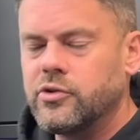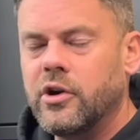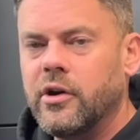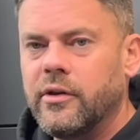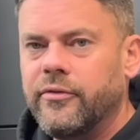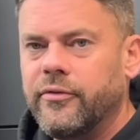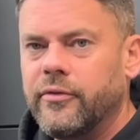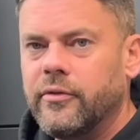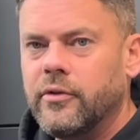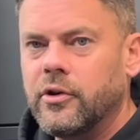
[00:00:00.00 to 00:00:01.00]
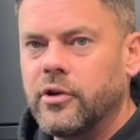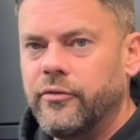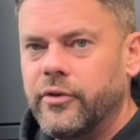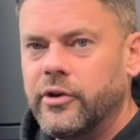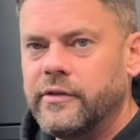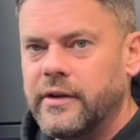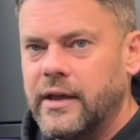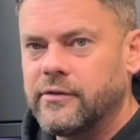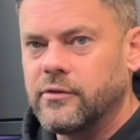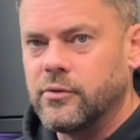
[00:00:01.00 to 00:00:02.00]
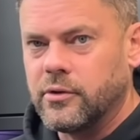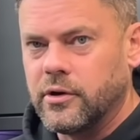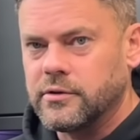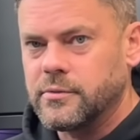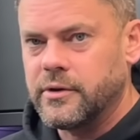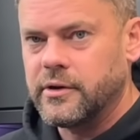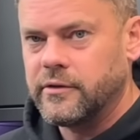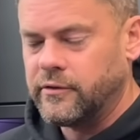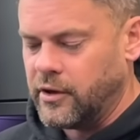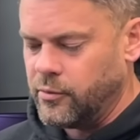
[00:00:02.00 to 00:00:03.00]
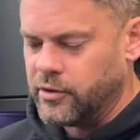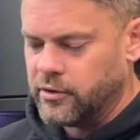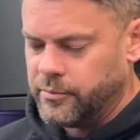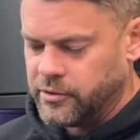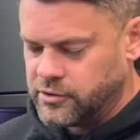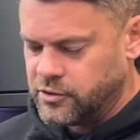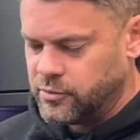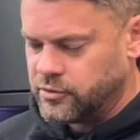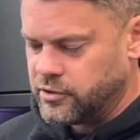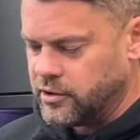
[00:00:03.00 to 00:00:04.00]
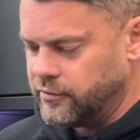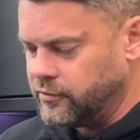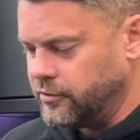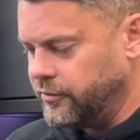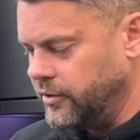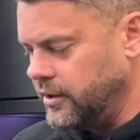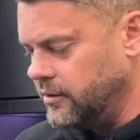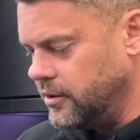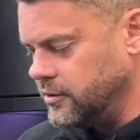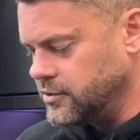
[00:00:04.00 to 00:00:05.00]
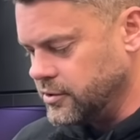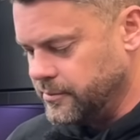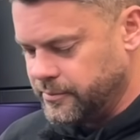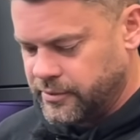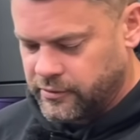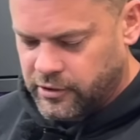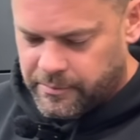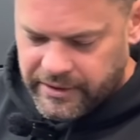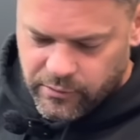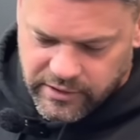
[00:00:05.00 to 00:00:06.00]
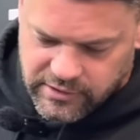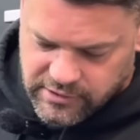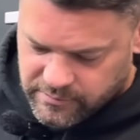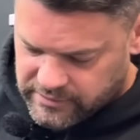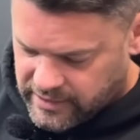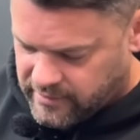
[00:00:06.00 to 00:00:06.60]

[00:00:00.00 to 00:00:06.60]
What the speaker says: drive converted Escort Cosworth. So we're going to put 2-wheel drive stuff on it, like the sump. It's got a big wing sump down